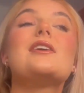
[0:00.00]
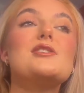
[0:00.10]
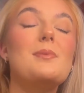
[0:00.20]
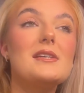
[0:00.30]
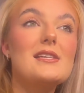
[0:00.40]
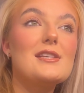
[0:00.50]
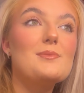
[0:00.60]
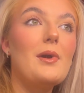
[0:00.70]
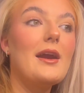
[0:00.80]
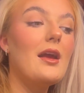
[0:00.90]
Just a bit of setting
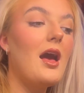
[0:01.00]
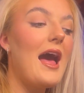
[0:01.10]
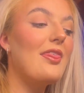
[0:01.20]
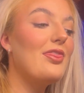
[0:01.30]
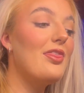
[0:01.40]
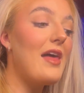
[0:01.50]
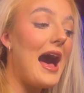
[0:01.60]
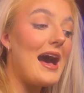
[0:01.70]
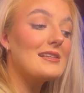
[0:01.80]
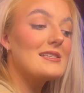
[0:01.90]
spray. And
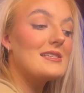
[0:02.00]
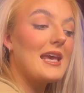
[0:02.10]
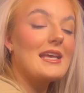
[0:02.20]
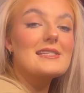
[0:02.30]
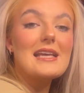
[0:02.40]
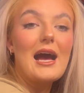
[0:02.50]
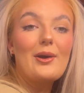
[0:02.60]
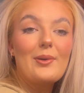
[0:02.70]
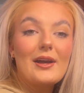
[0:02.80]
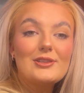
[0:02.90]
that is
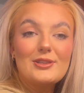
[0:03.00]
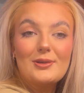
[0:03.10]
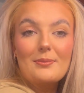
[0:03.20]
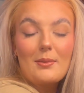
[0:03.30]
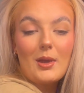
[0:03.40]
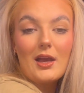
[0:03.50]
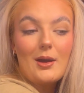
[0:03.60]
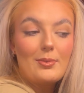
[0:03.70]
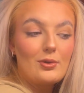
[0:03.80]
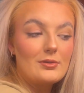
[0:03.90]
how I do my
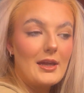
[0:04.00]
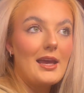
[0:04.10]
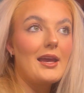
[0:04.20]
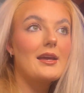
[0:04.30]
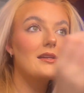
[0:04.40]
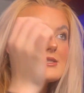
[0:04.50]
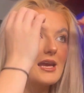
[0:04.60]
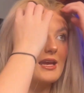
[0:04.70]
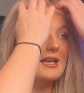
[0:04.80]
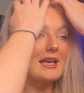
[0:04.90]
makeup on a
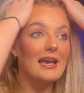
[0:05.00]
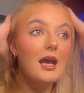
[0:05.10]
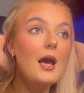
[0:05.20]
daily